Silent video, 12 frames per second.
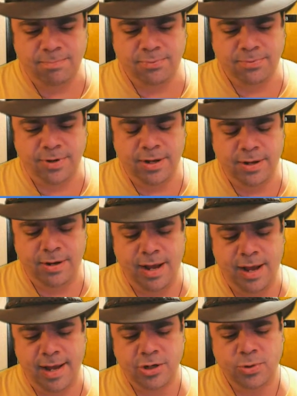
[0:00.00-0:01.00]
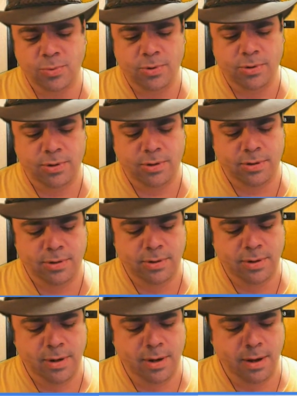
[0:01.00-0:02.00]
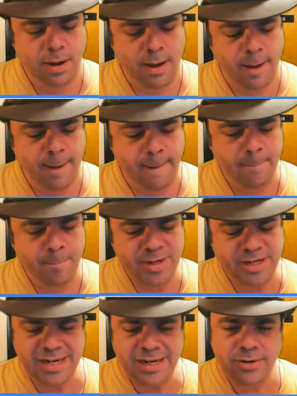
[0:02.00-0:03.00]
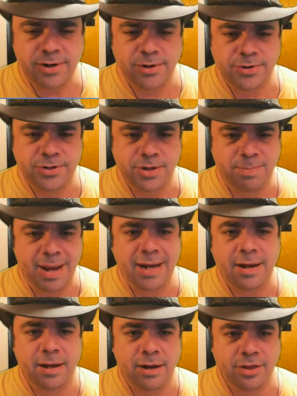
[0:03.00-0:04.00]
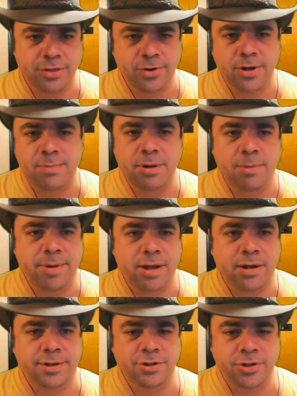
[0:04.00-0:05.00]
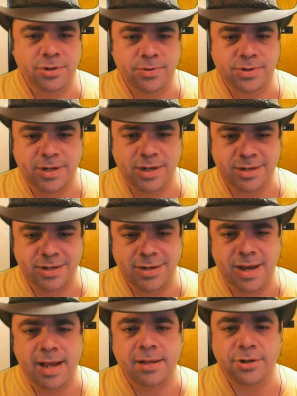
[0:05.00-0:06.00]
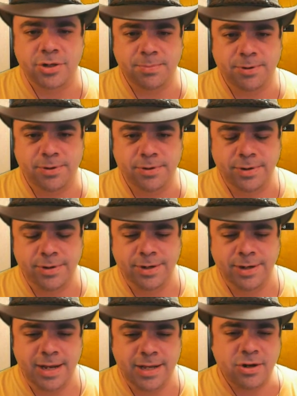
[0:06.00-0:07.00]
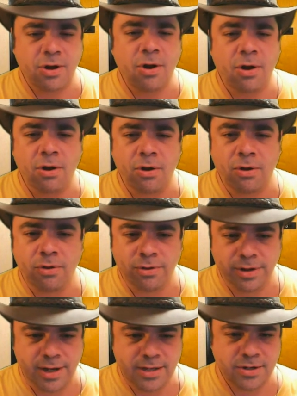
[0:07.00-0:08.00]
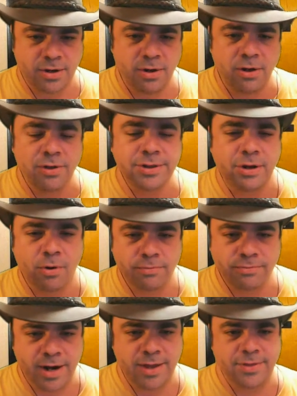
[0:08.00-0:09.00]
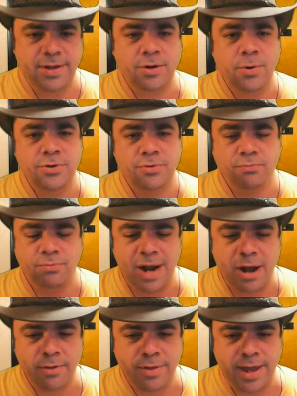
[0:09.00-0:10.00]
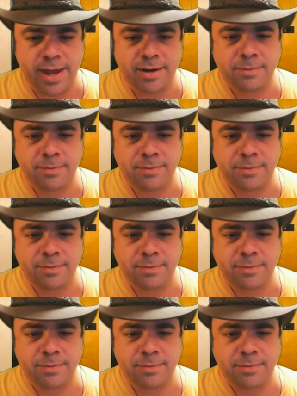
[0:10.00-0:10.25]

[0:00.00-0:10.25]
in actual materials to make a 30 ml bottle of juice is negligible. It's all the overhead that goes around that,